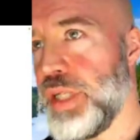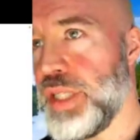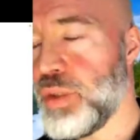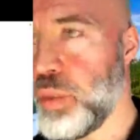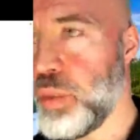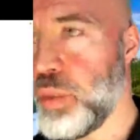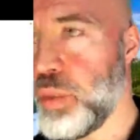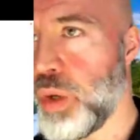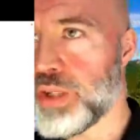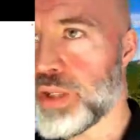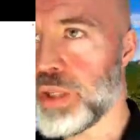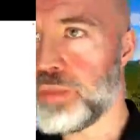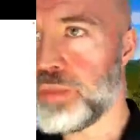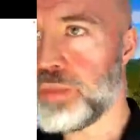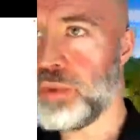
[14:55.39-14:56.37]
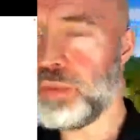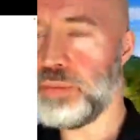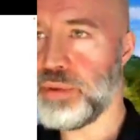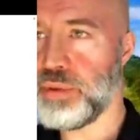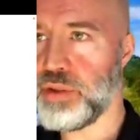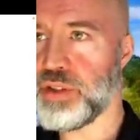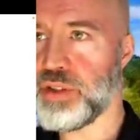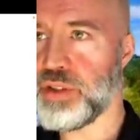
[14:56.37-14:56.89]
Now, the reason why
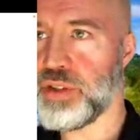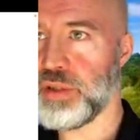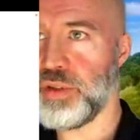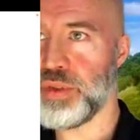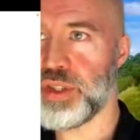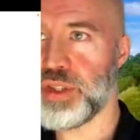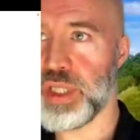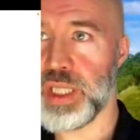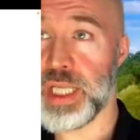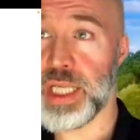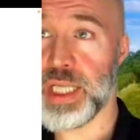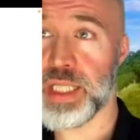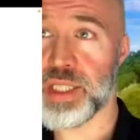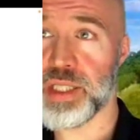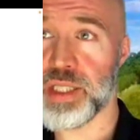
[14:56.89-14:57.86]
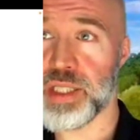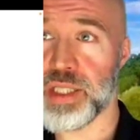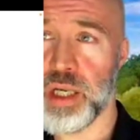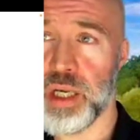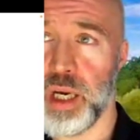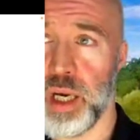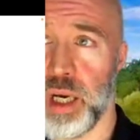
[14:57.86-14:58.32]
perceptual processing fluency is